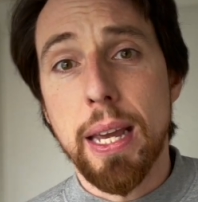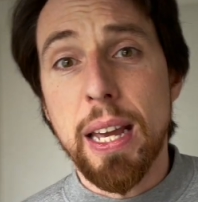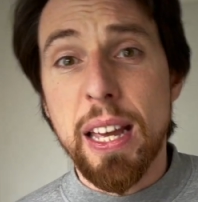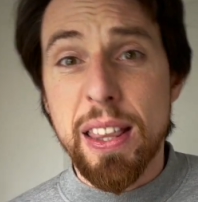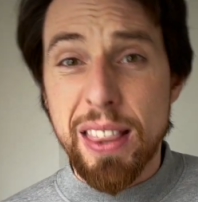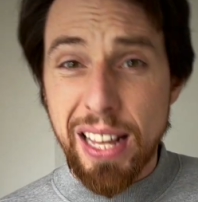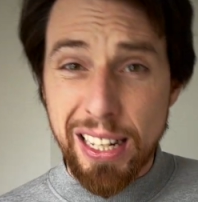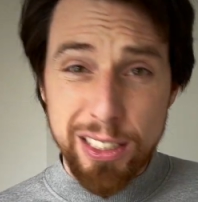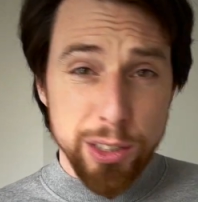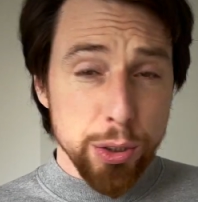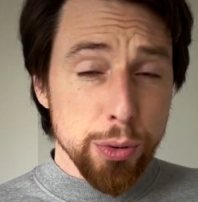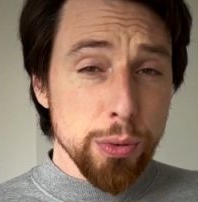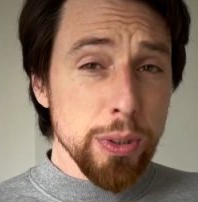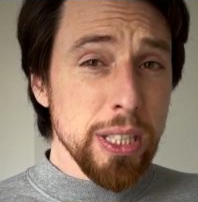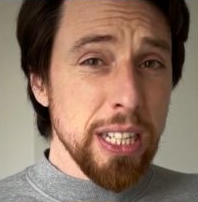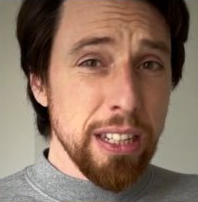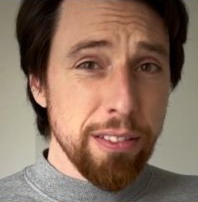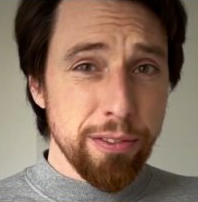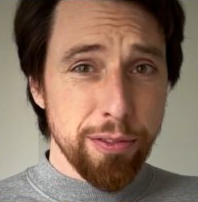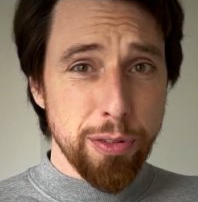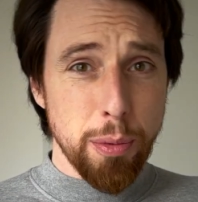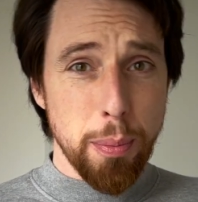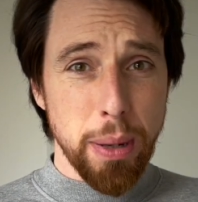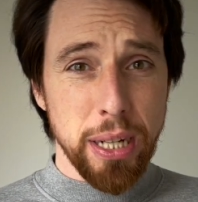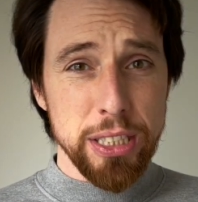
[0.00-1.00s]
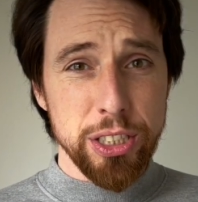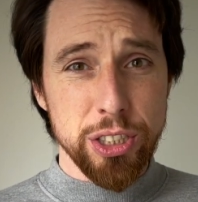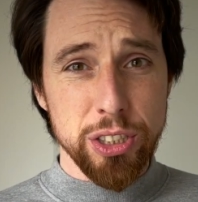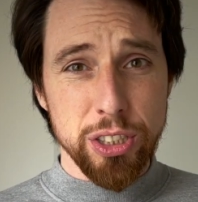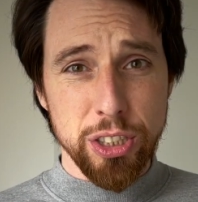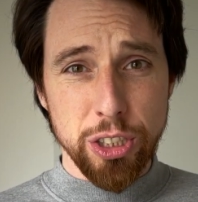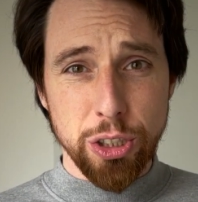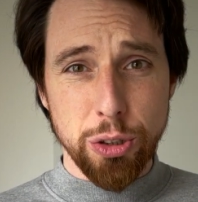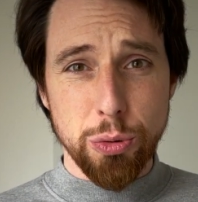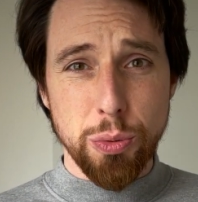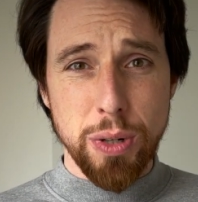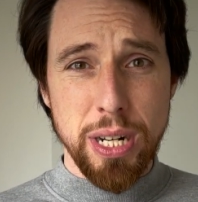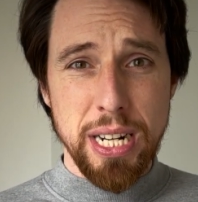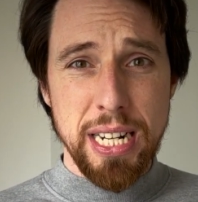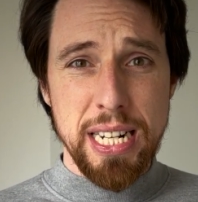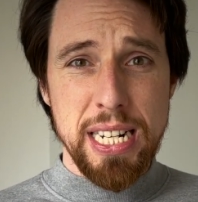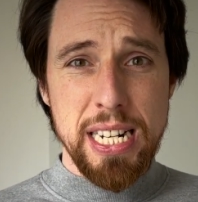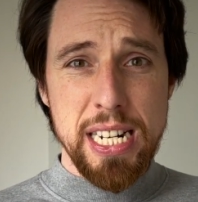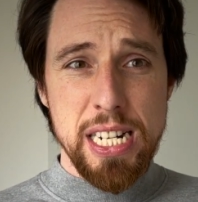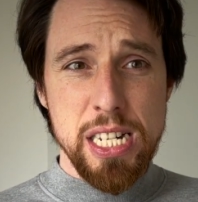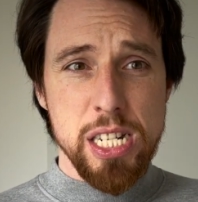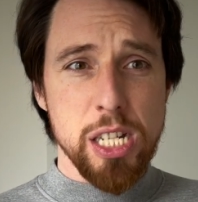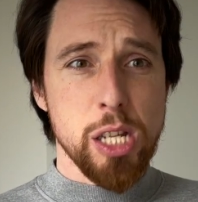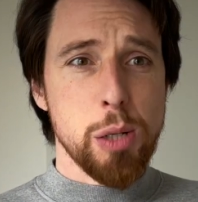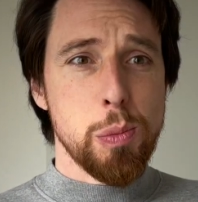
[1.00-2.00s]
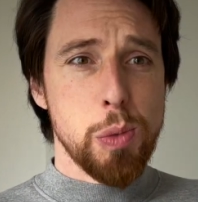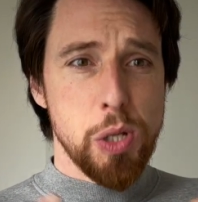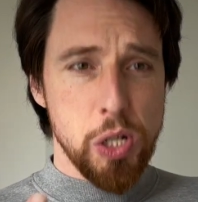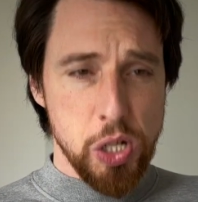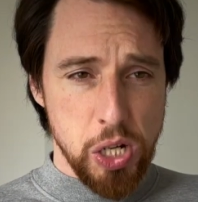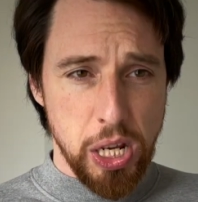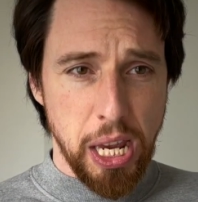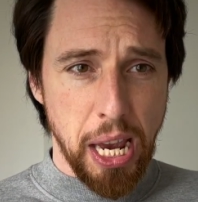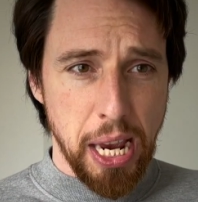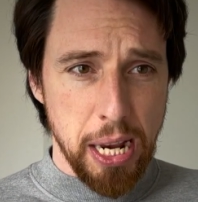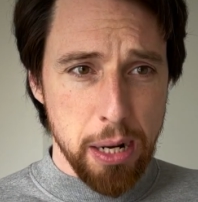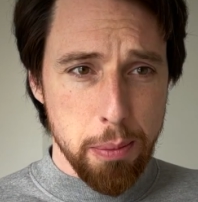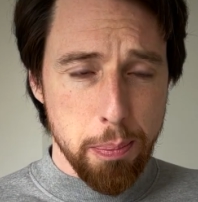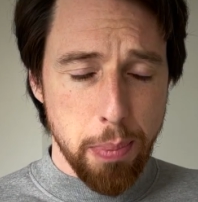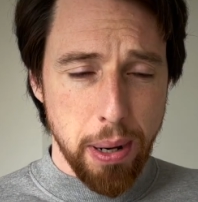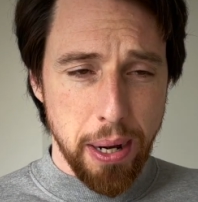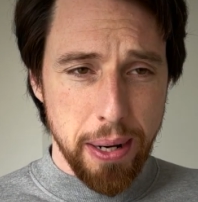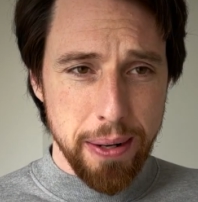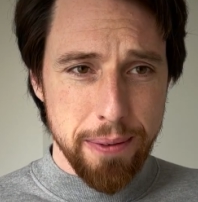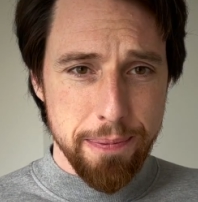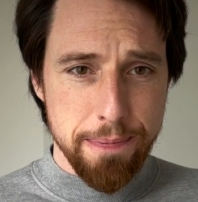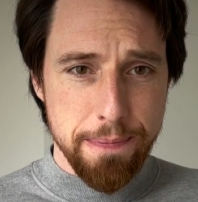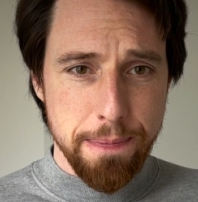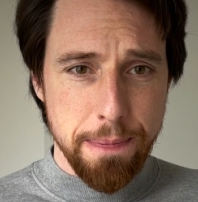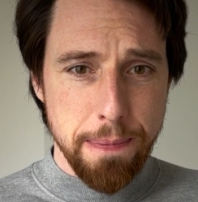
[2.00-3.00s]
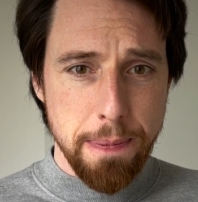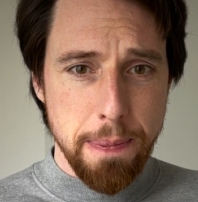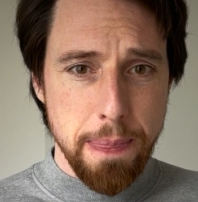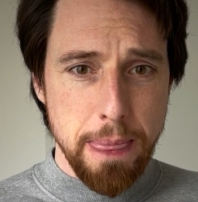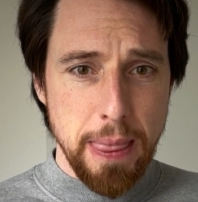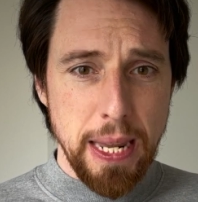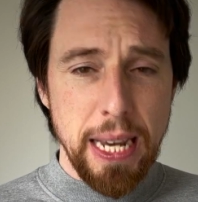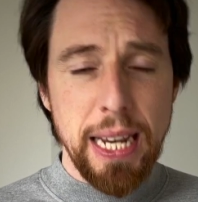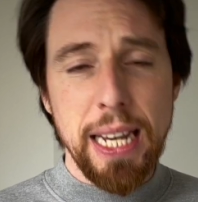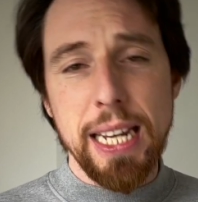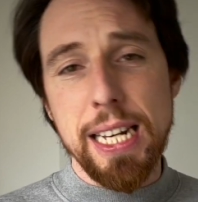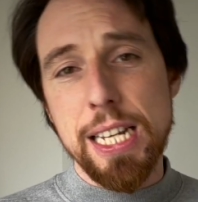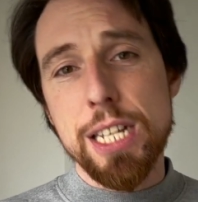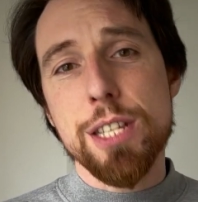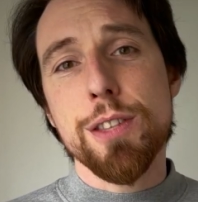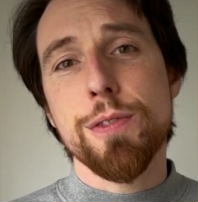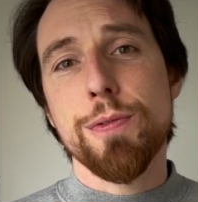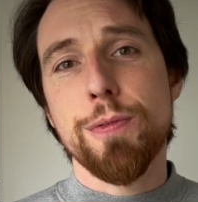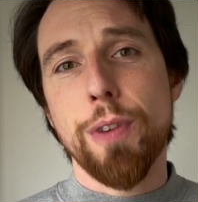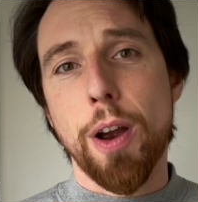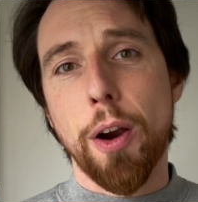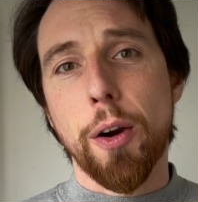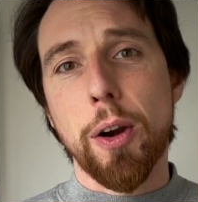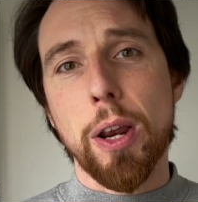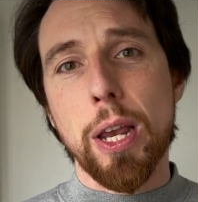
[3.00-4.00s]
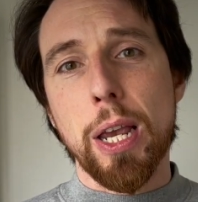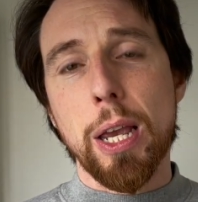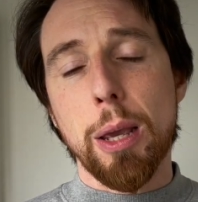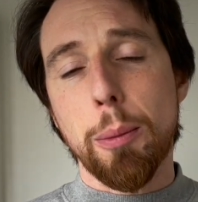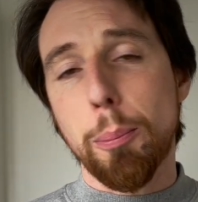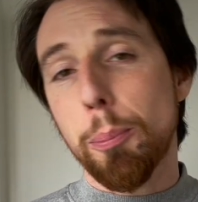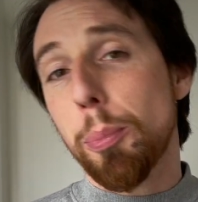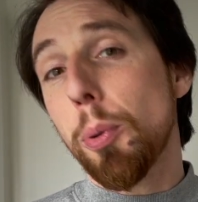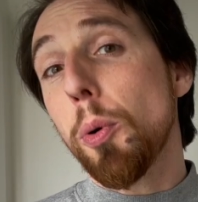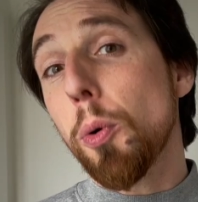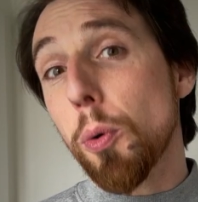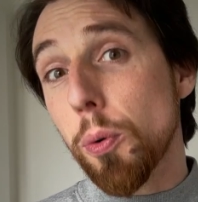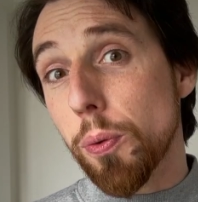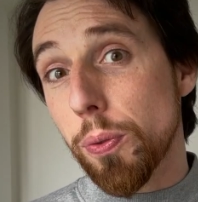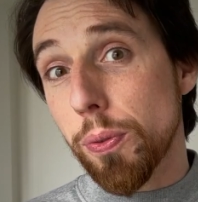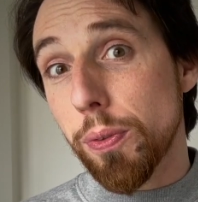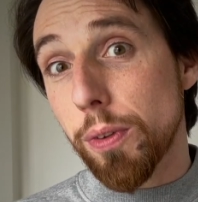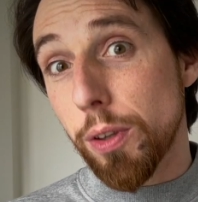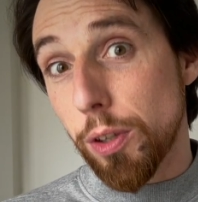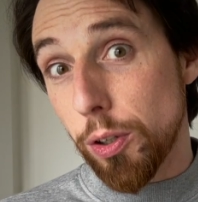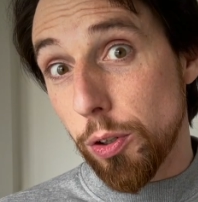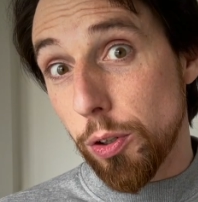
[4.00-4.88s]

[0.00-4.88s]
That's all the information that you really need to communicate, but it is very important that you